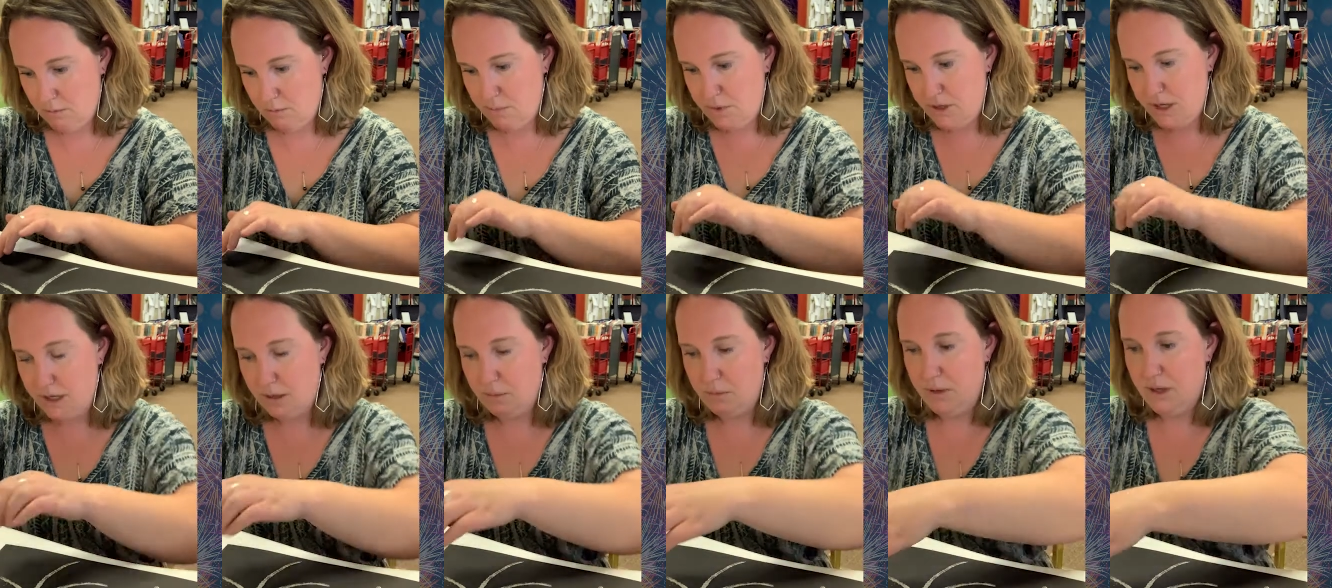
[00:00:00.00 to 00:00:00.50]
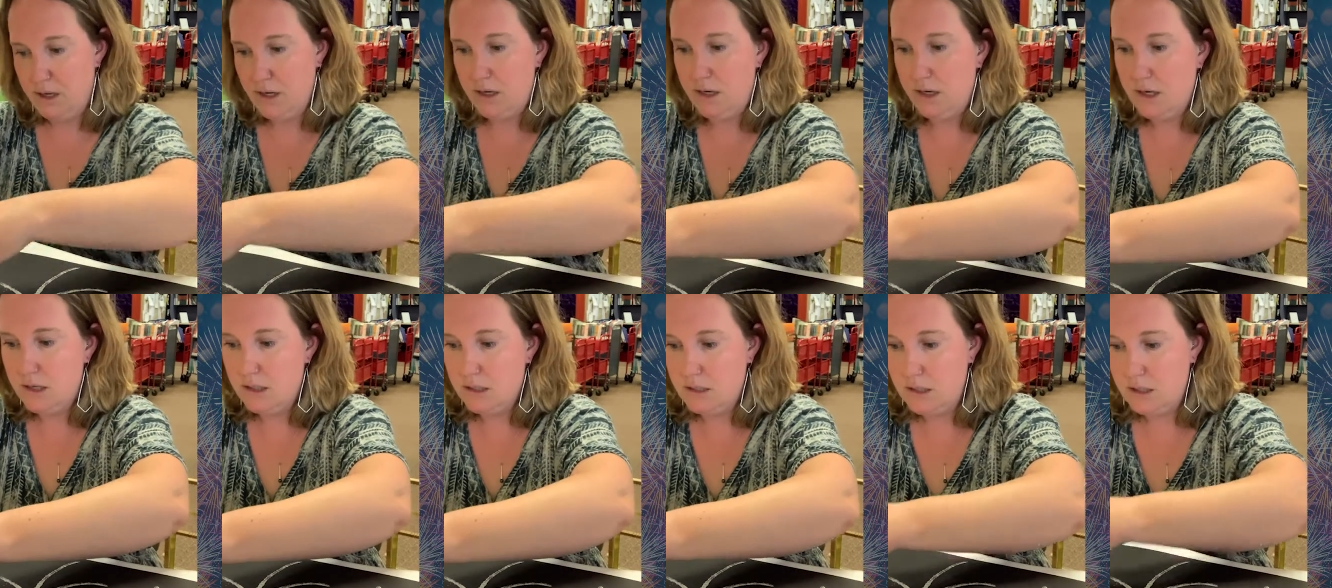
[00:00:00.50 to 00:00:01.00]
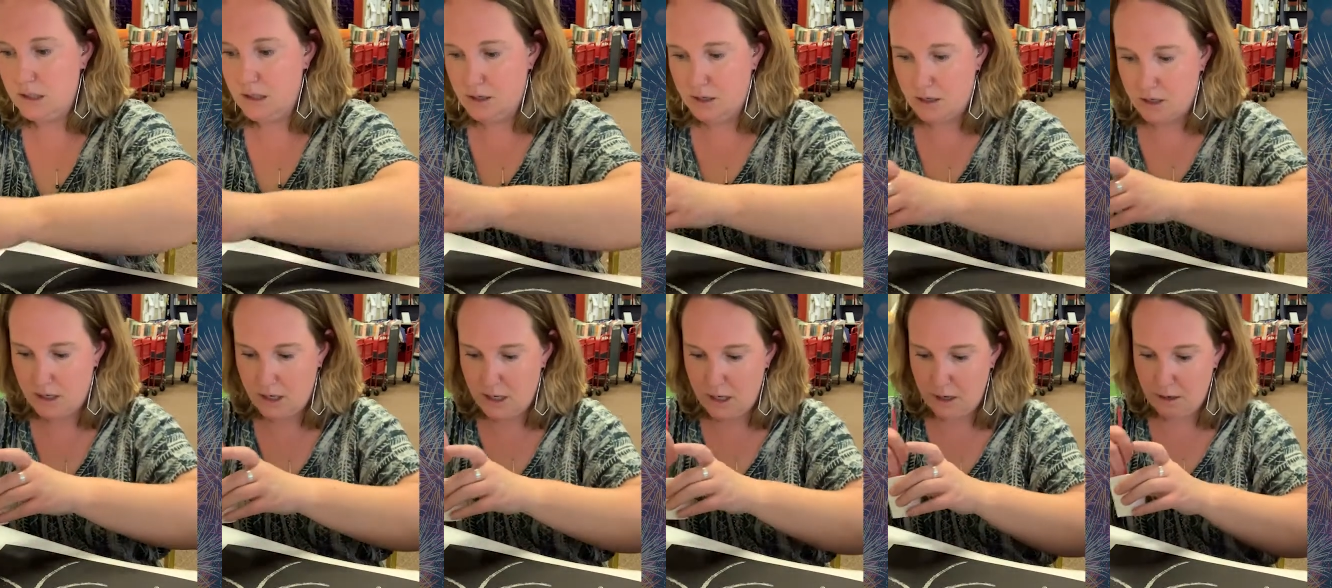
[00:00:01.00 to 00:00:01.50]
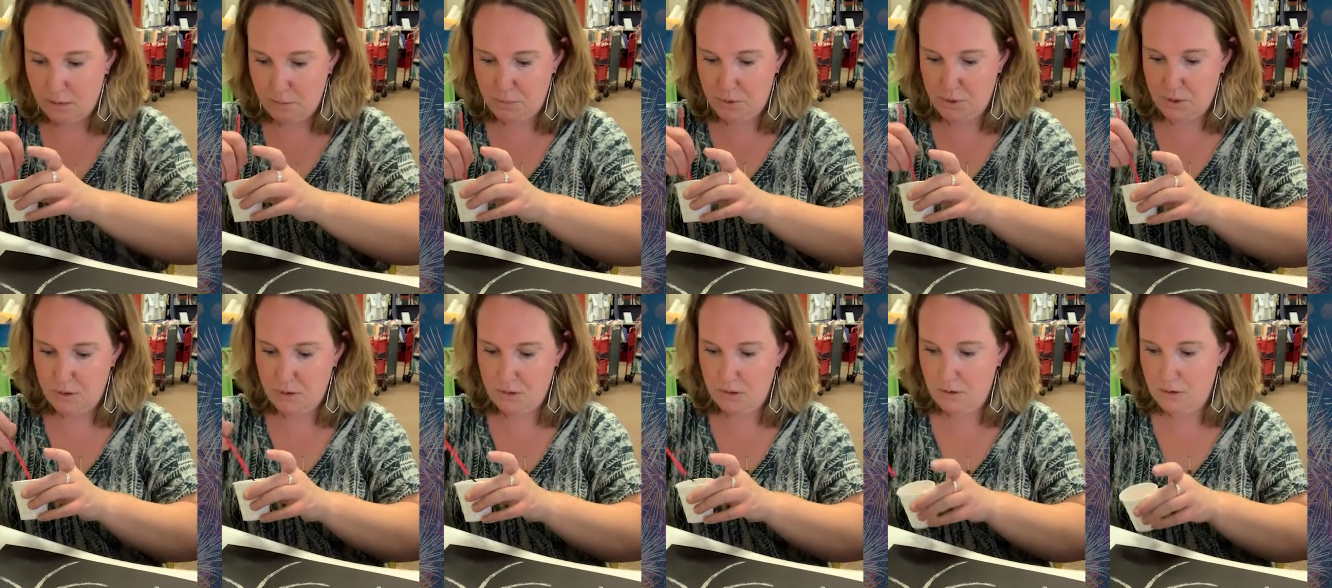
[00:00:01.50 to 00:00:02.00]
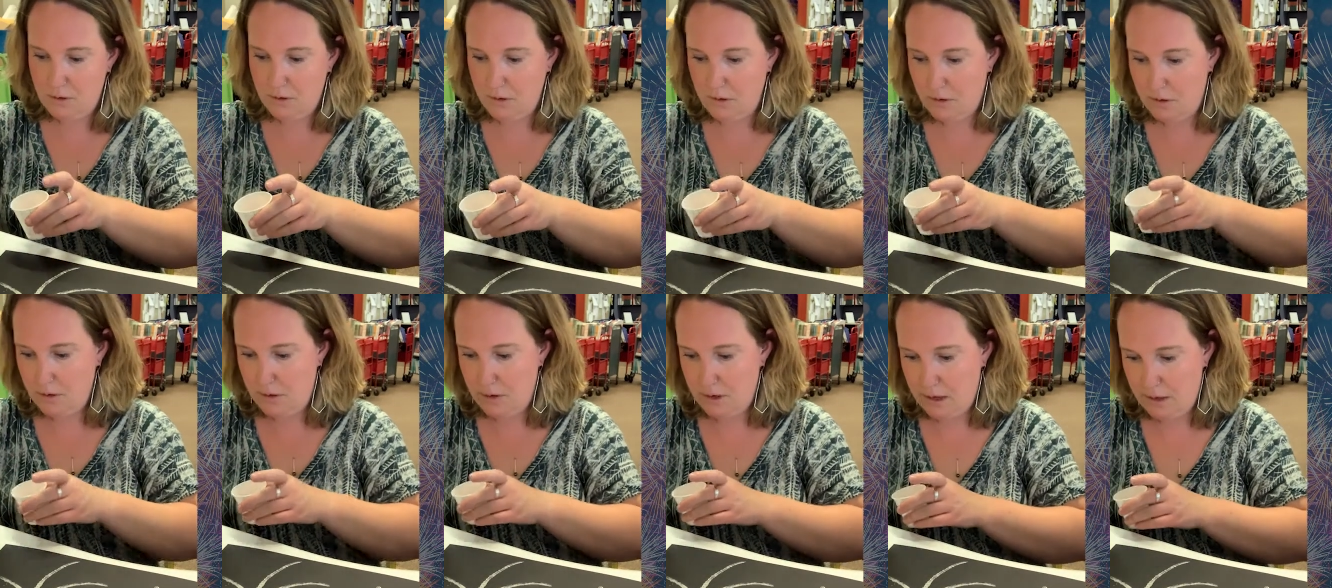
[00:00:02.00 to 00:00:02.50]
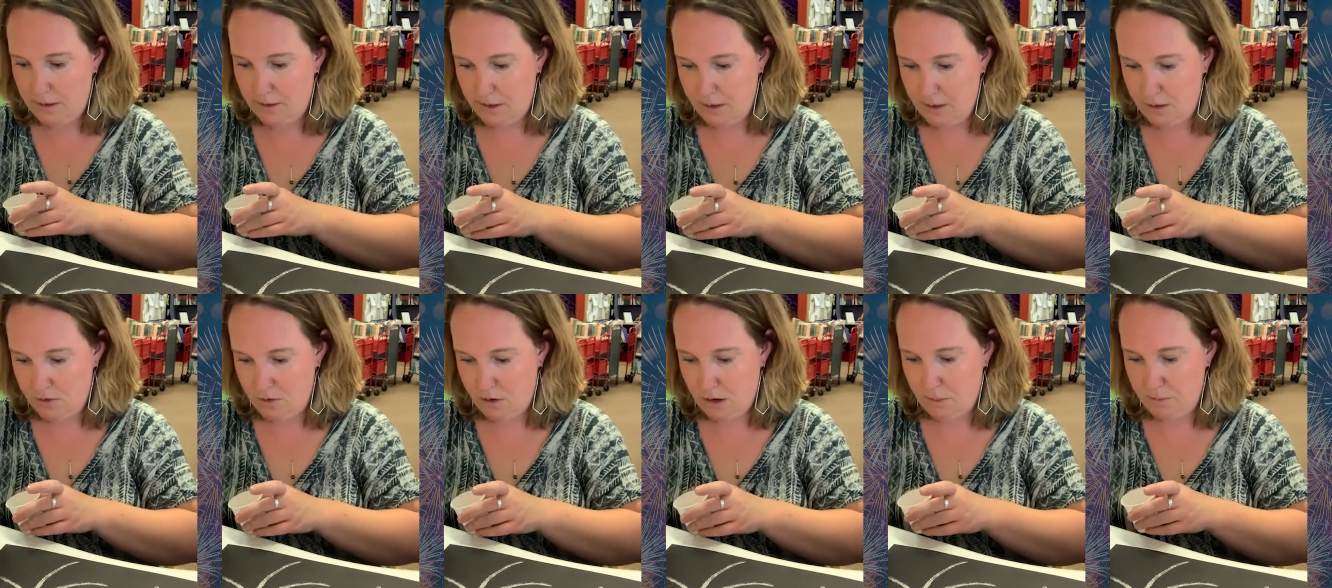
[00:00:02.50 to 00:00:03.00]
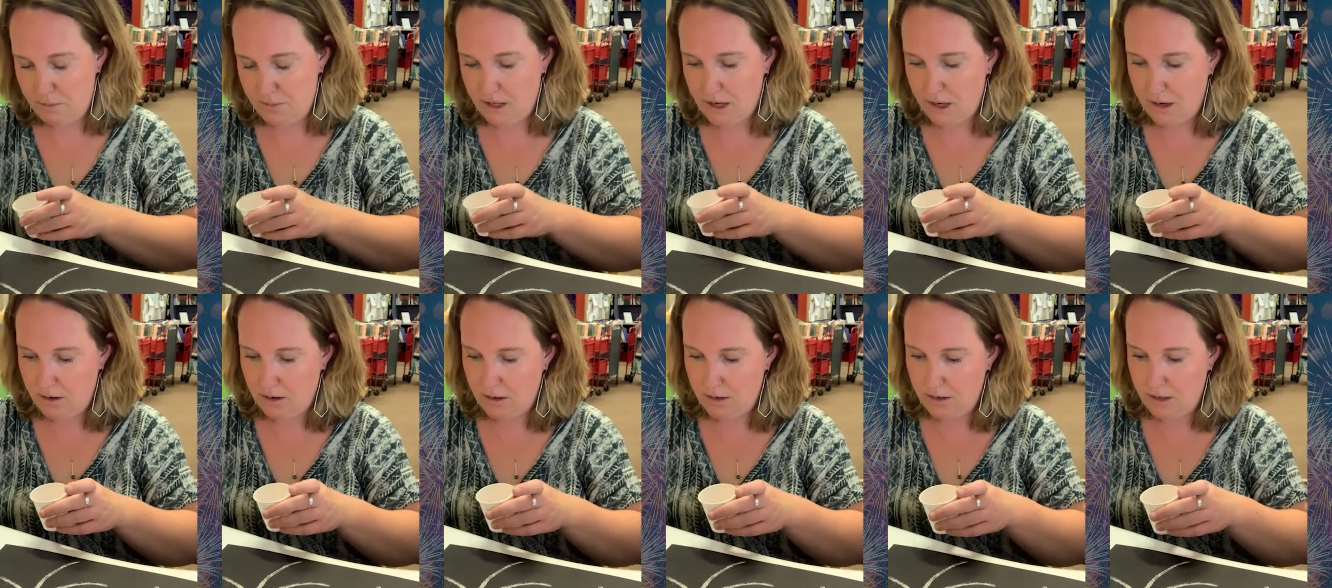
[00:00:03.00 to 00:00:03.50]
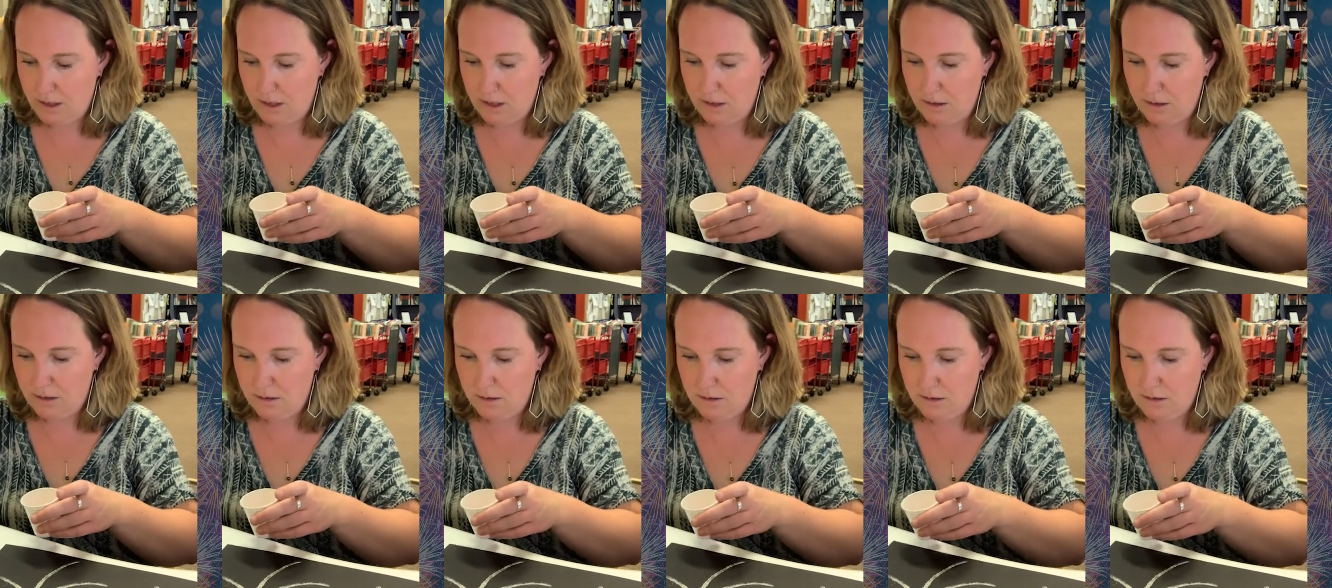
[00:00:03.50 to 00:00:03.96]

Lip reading: pigment into your cup and then drop that on there.